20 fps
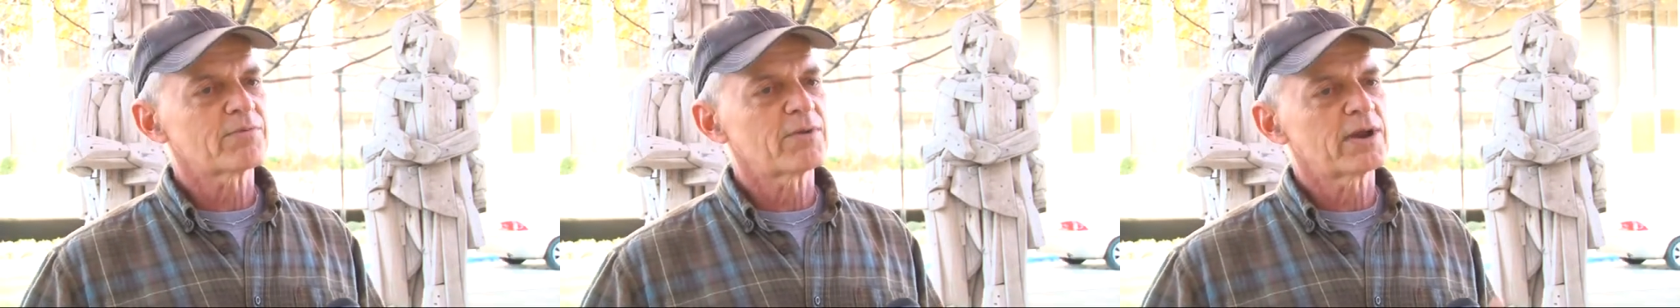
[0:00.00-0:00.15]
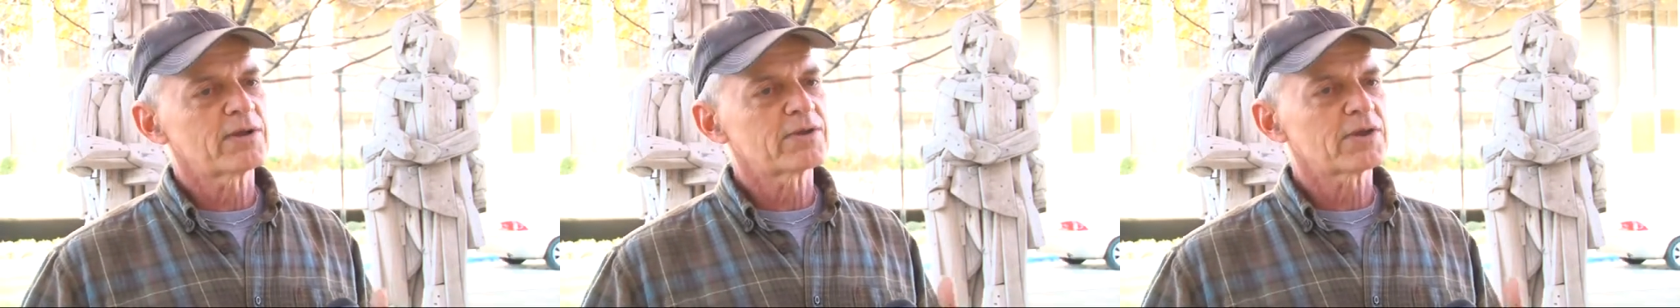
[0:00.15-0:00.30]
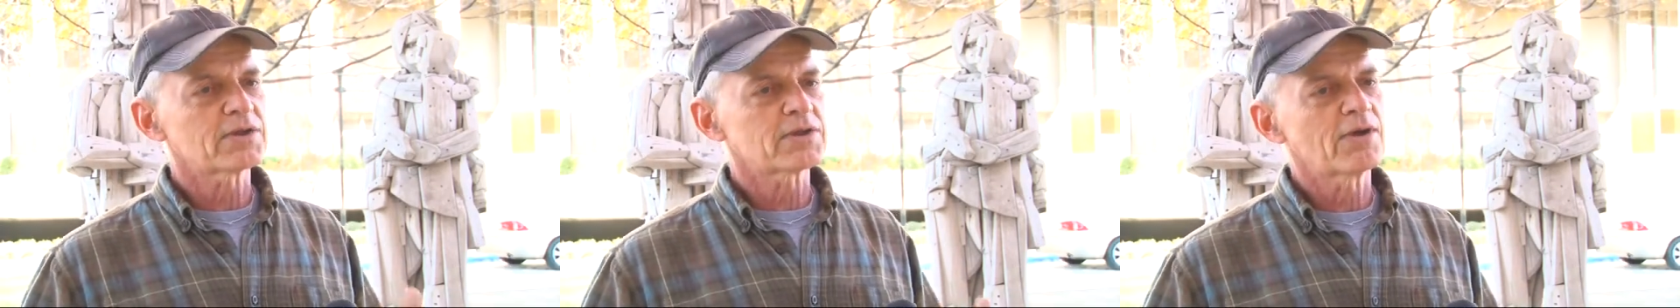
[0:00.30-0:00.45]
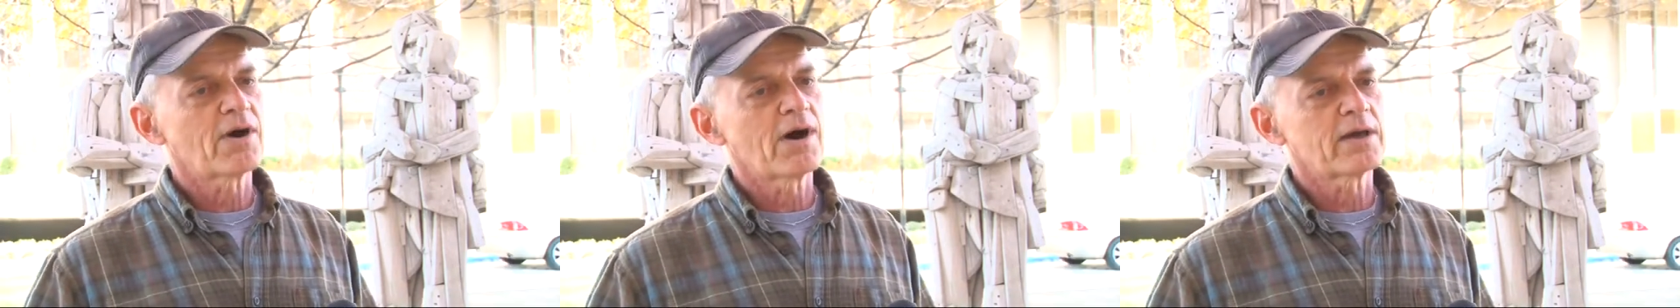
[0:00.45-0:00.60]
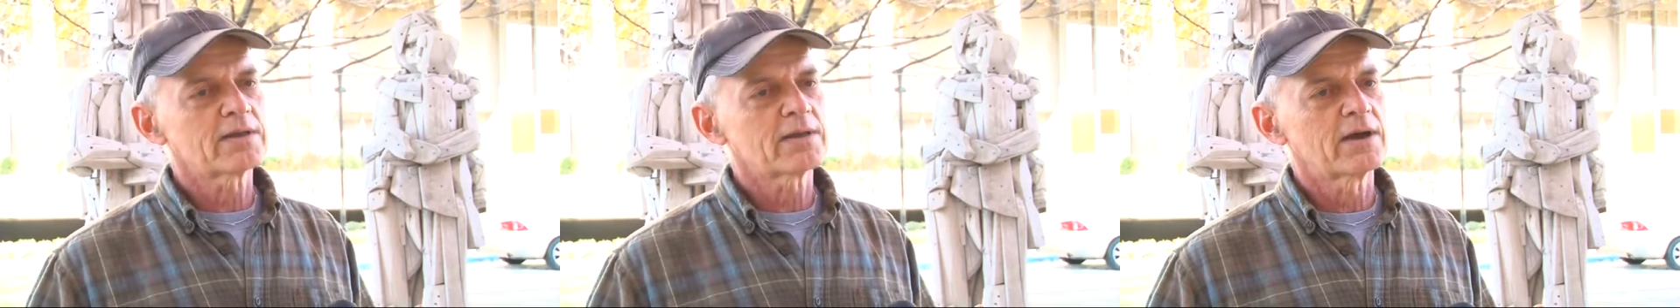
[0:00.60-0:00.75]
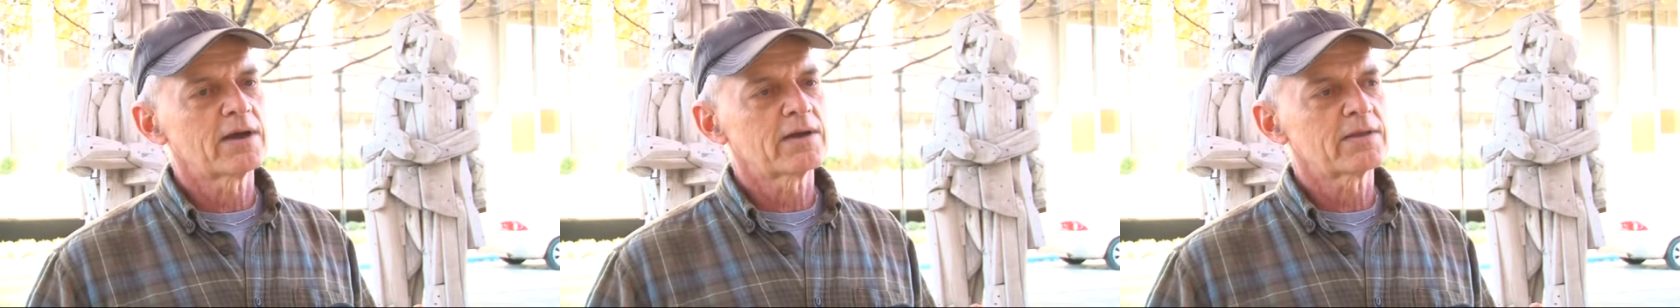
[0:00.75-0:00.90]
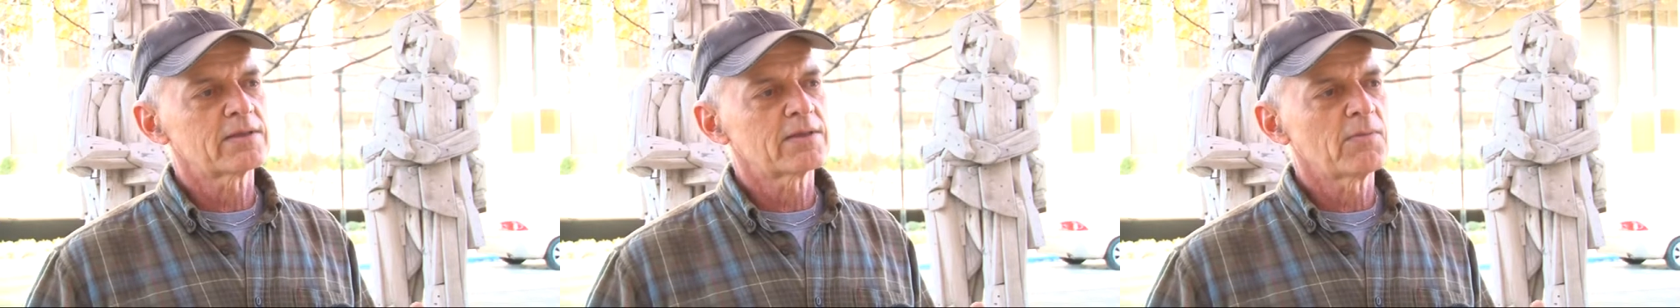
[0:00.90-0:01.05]
but I just thought
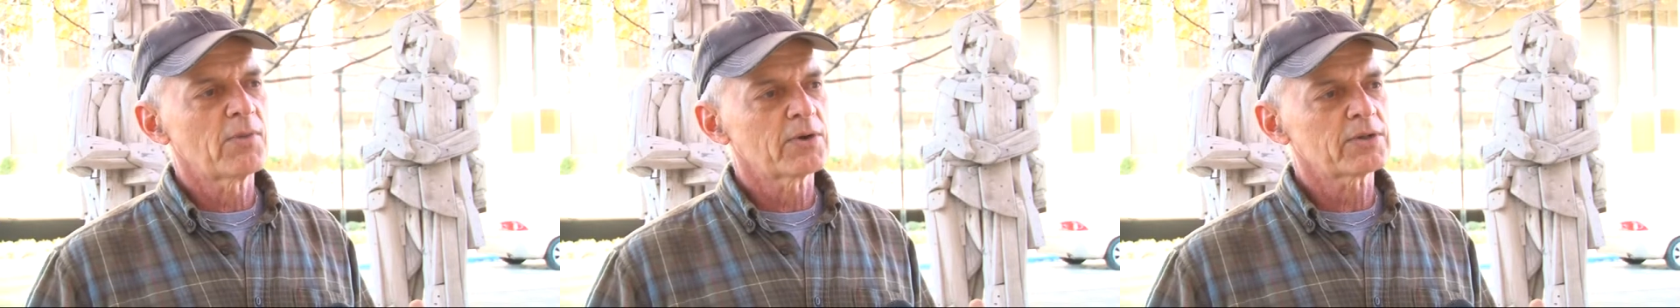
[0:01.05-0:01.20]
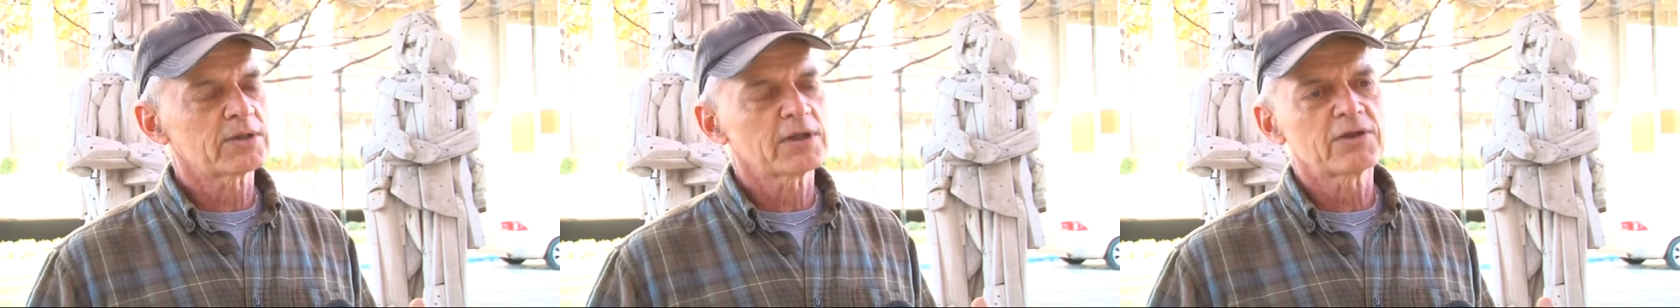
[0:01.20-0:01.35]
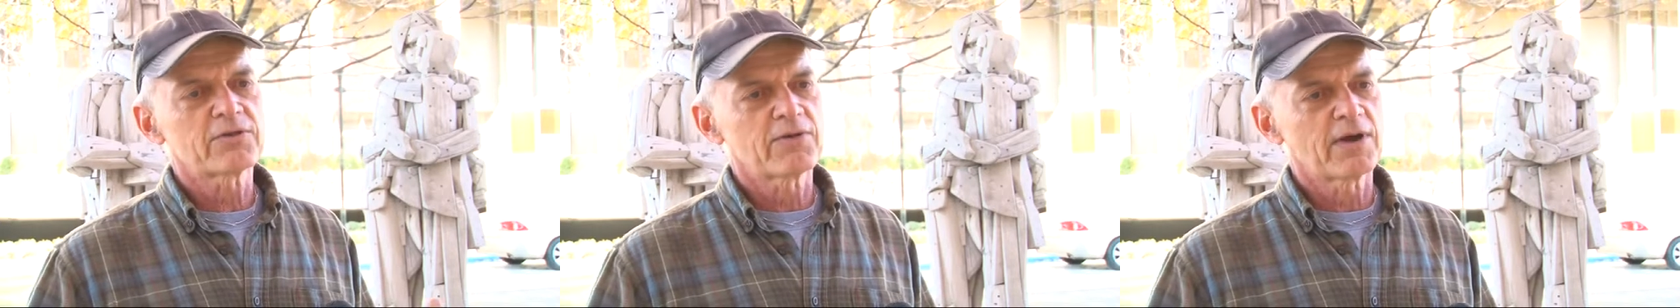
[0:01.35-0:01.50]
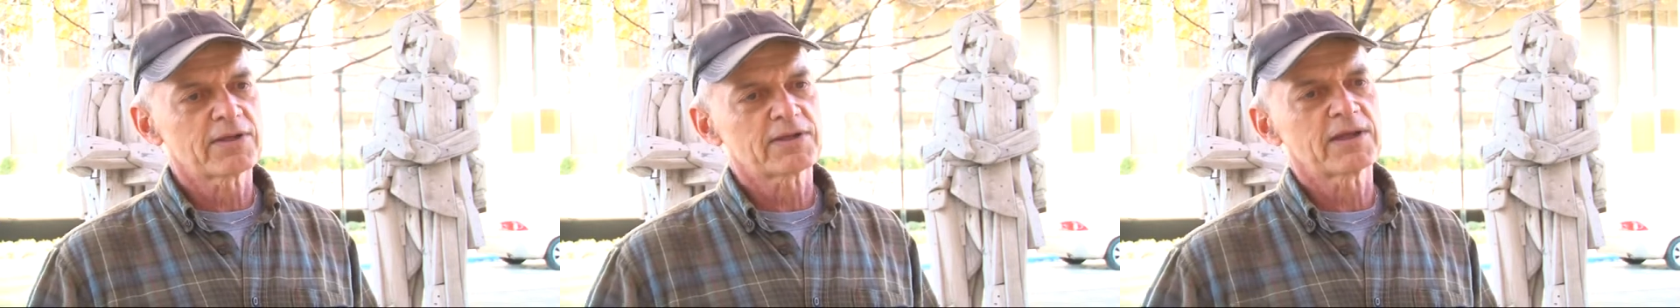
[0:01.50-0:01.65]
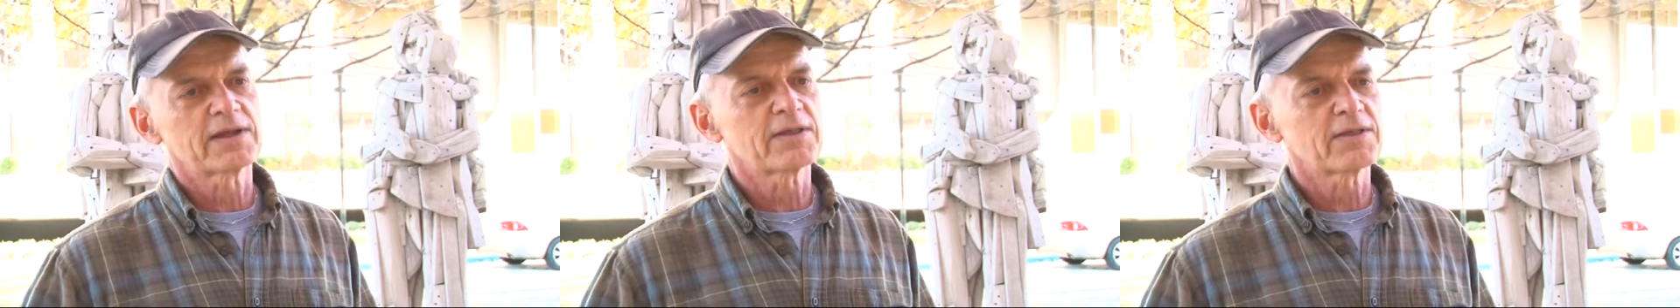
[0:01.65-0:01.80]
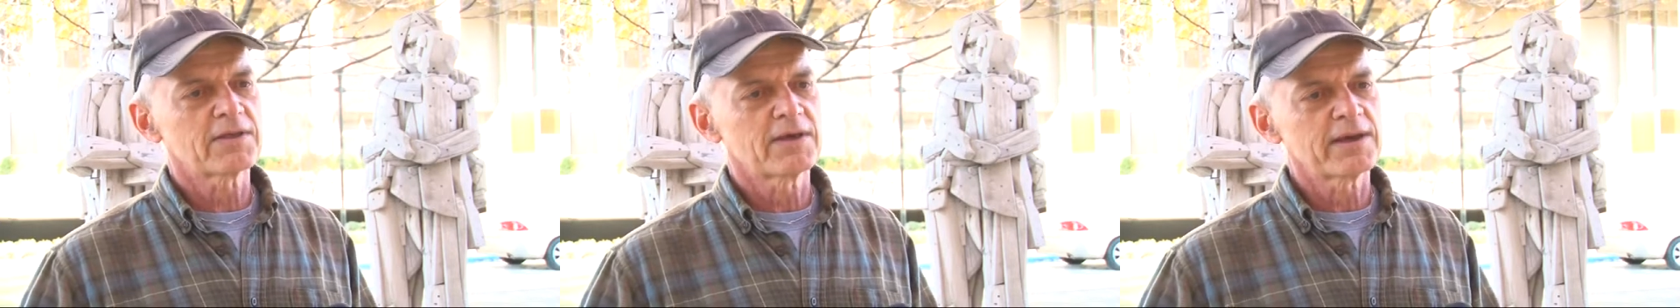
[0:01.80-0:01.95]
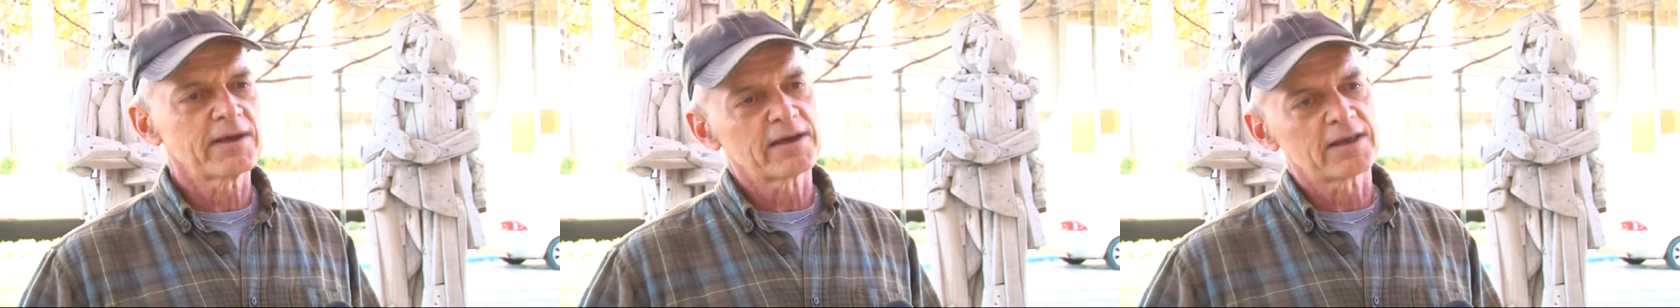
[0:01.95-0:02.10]
that the most interesting
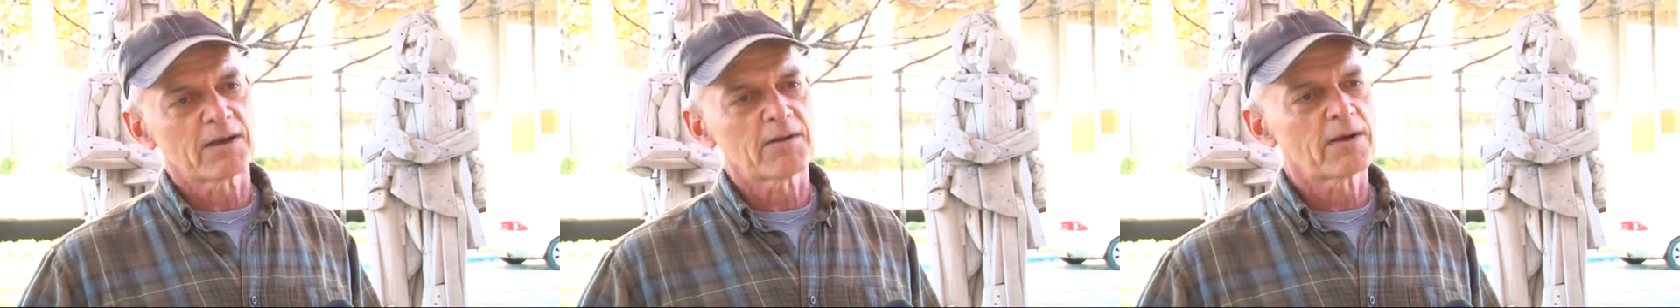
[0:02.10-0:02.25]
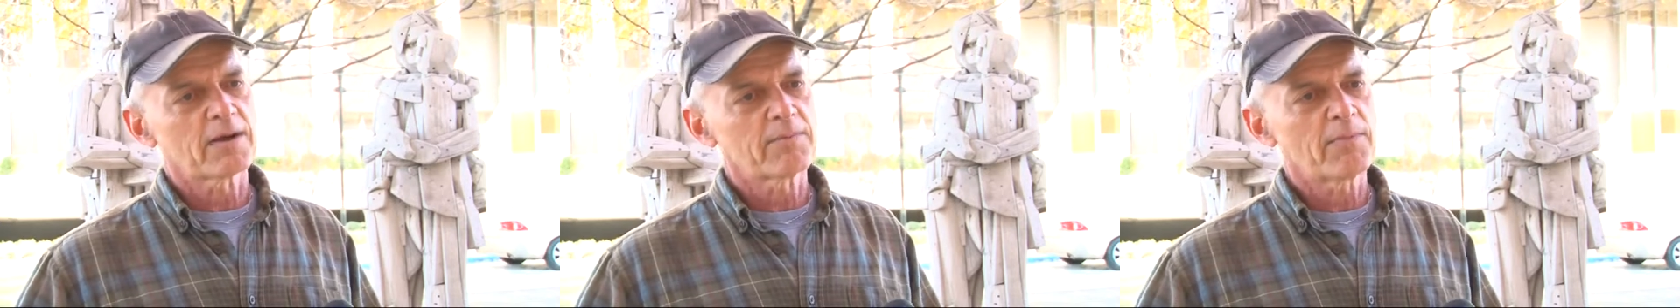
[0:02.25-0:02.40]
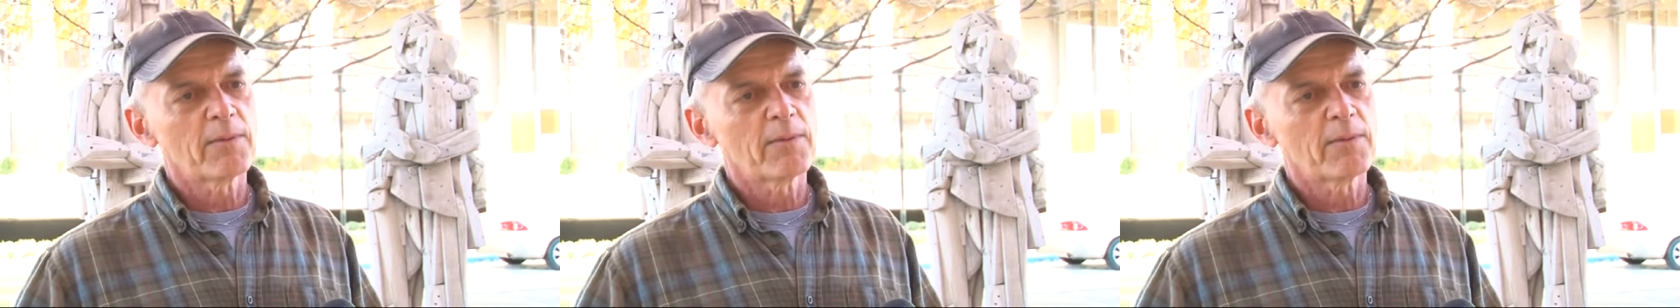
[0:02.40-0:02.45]
thing in a